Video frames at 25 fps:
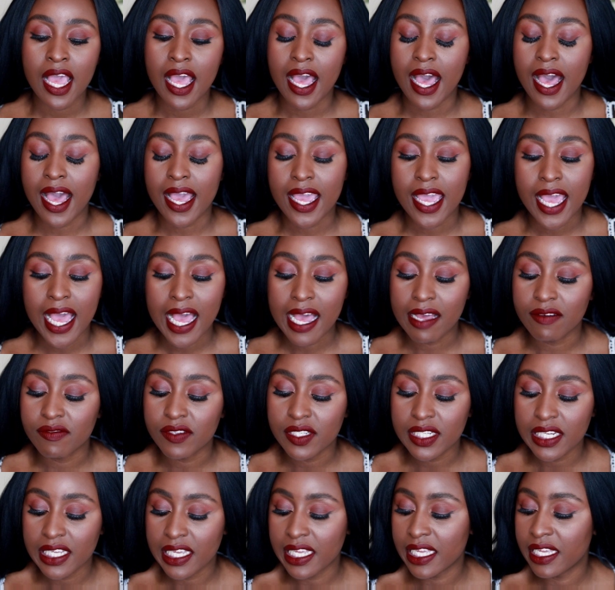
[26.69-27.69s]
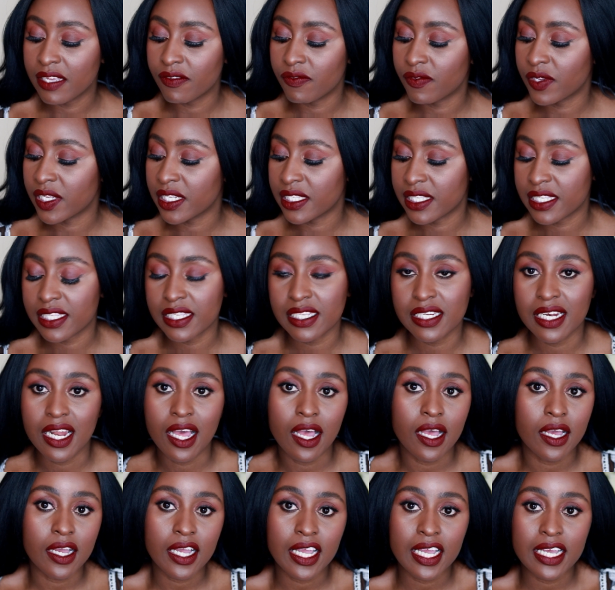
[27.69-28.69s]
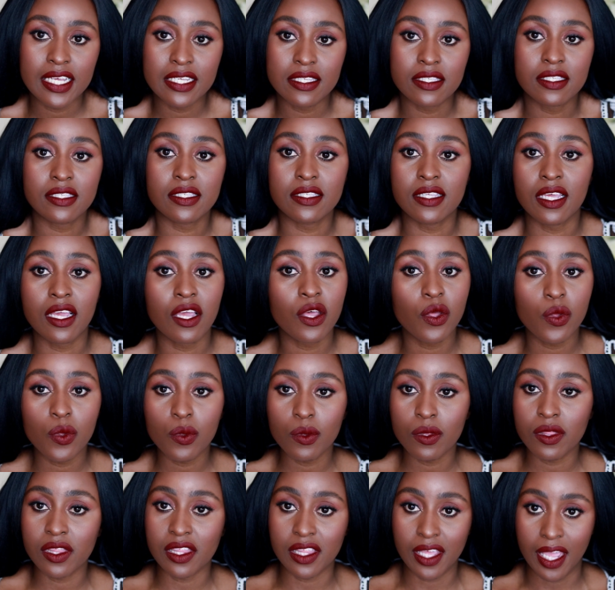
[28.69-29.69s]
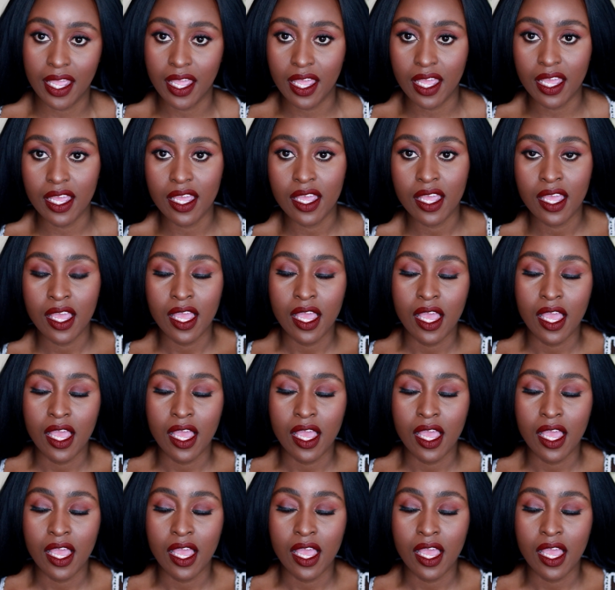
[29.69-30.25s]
I haven't even snuck a single thing